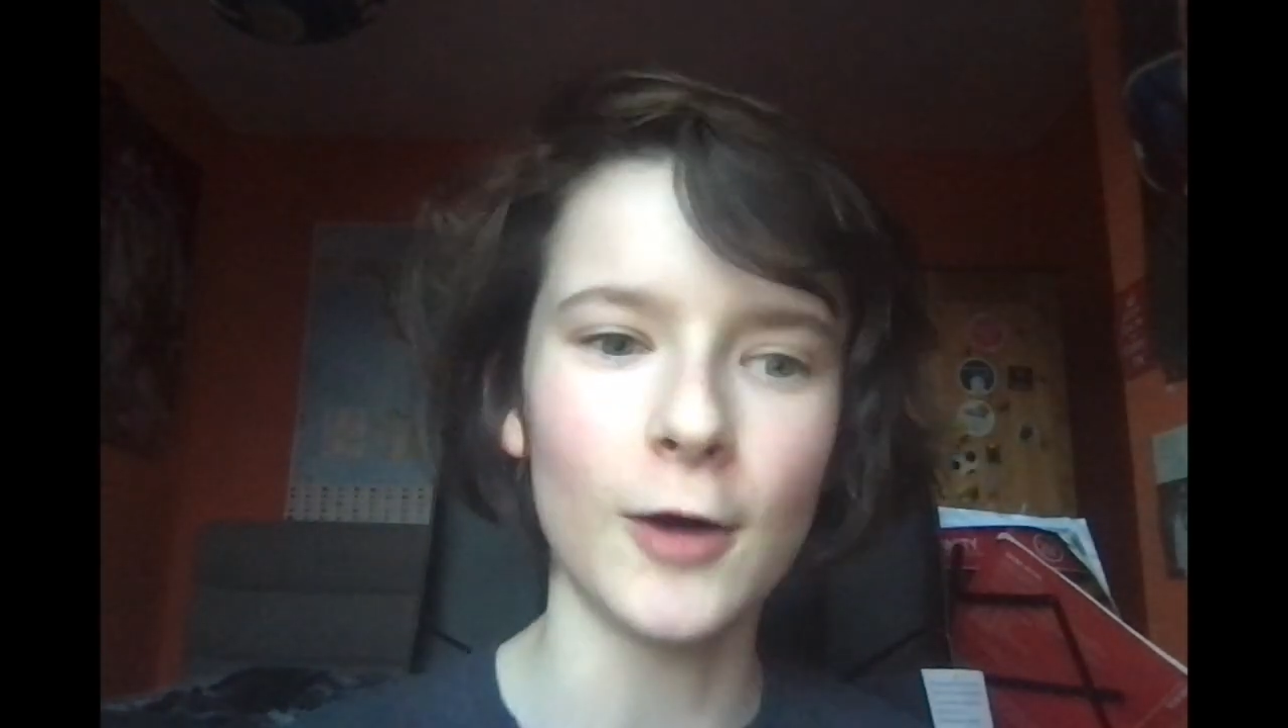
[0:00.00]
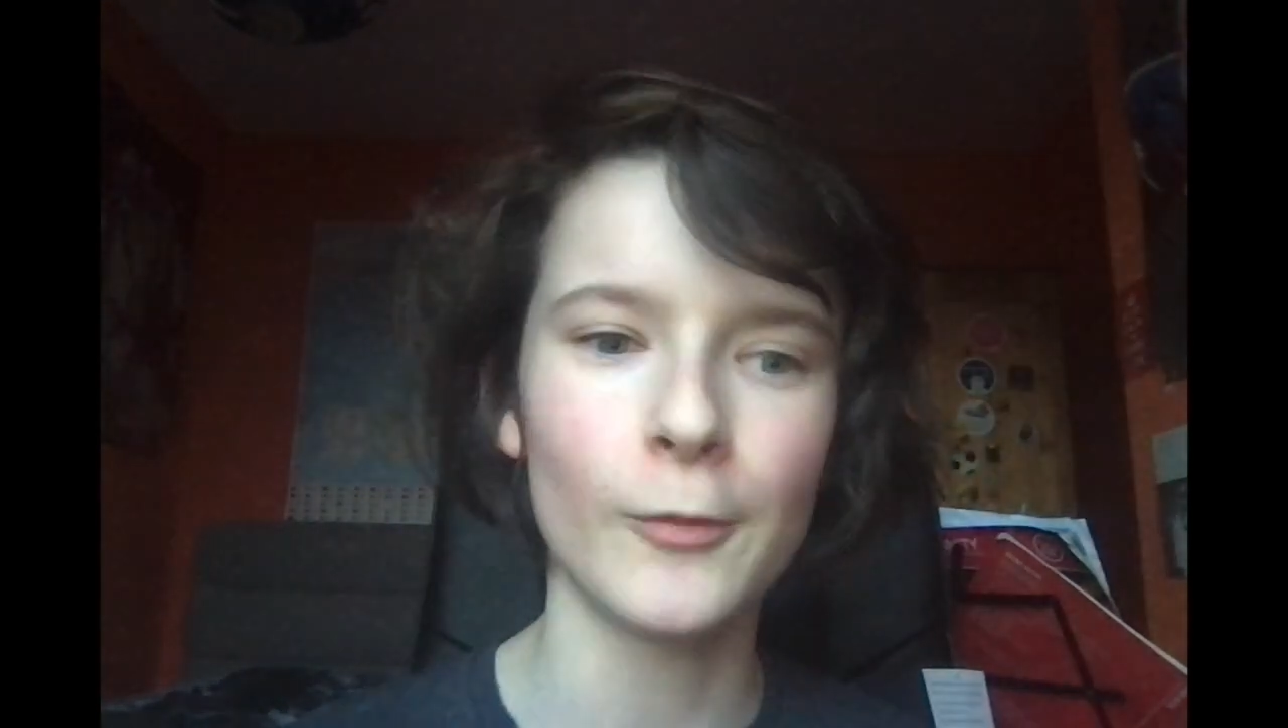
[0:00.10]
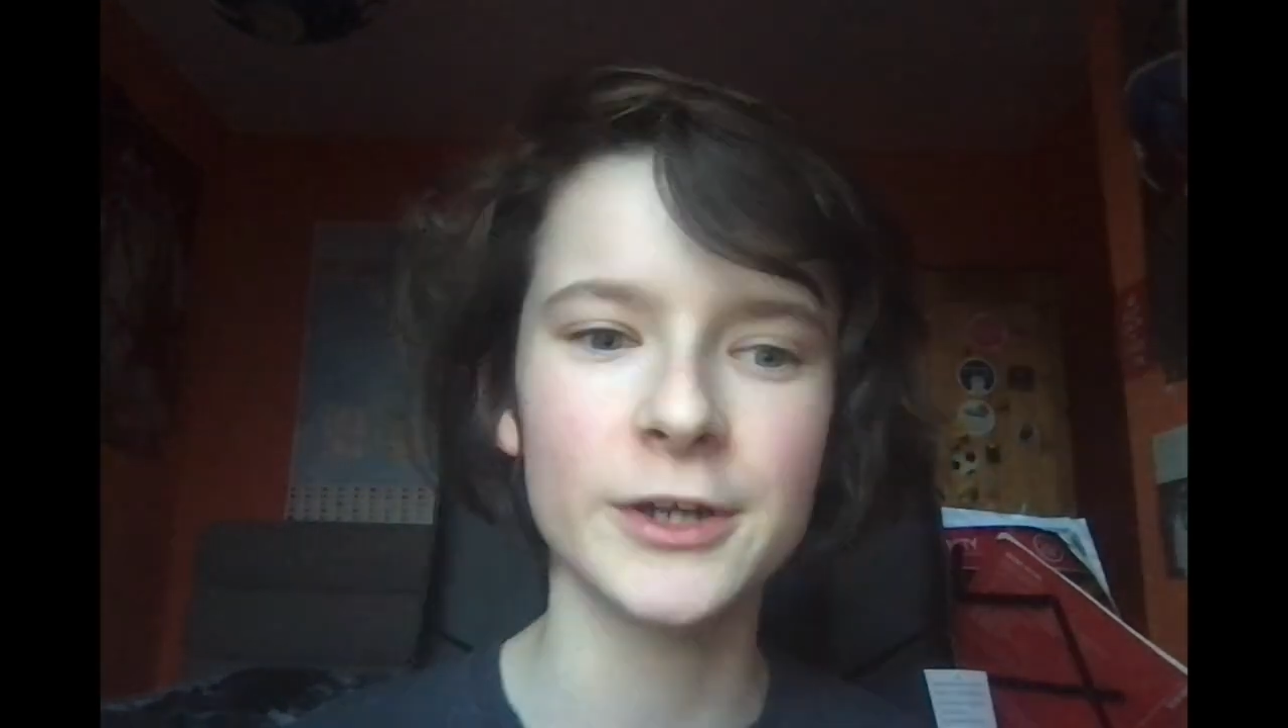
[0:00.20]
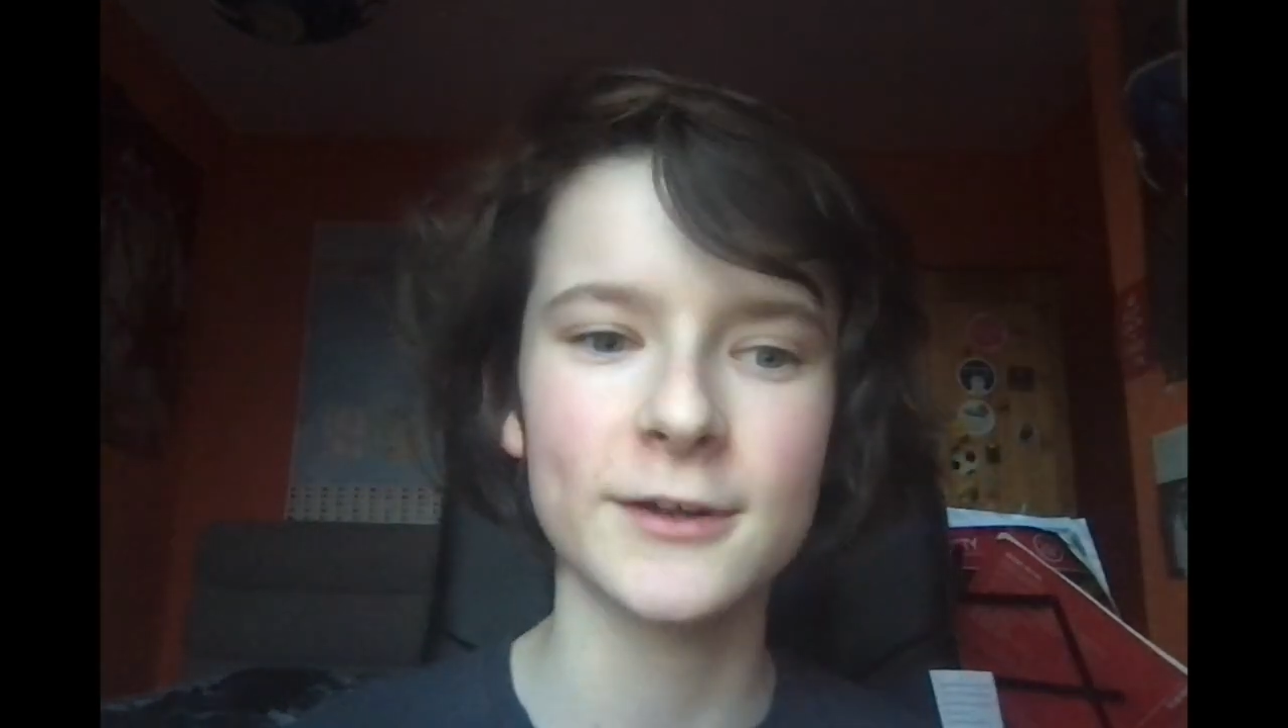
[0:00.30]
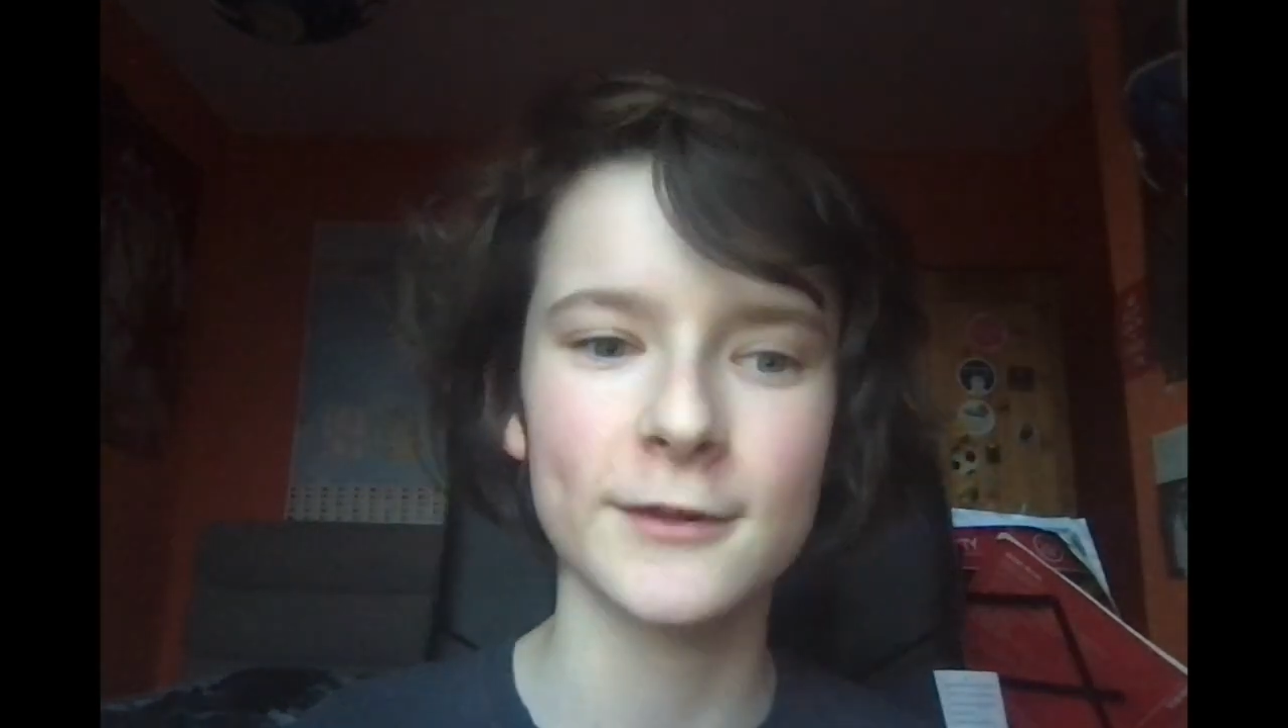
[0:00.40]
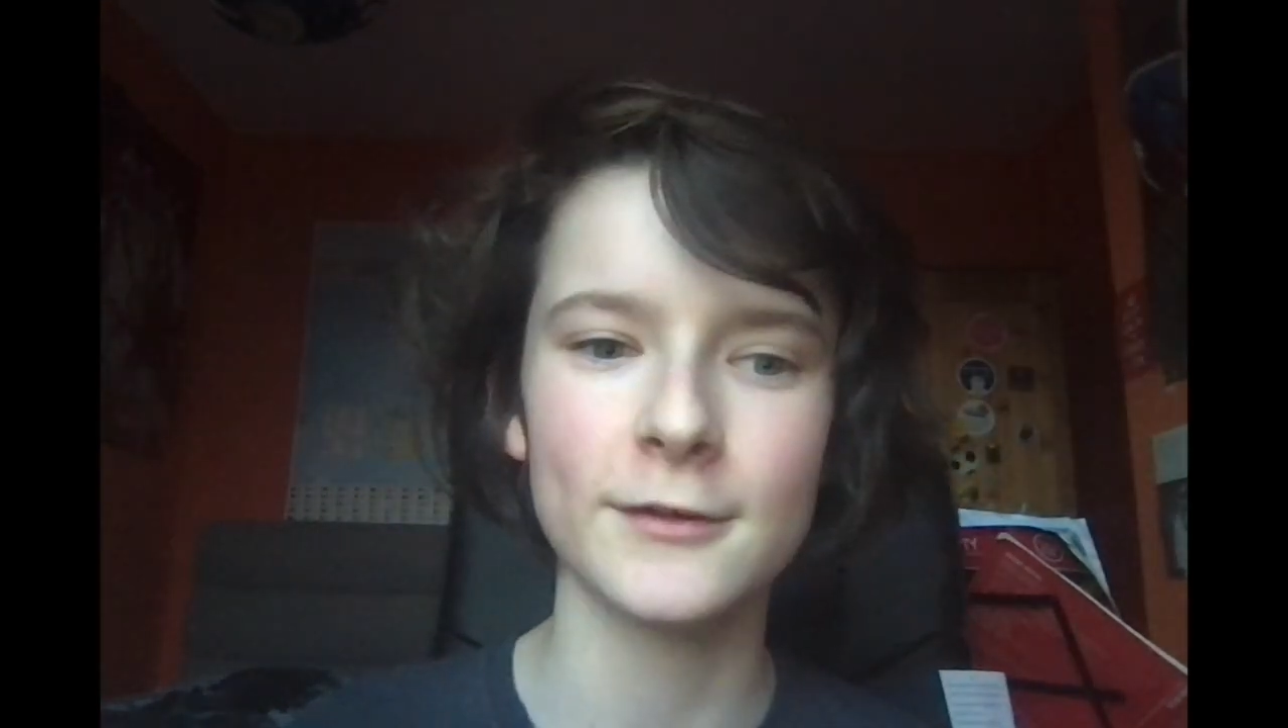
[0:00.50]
which is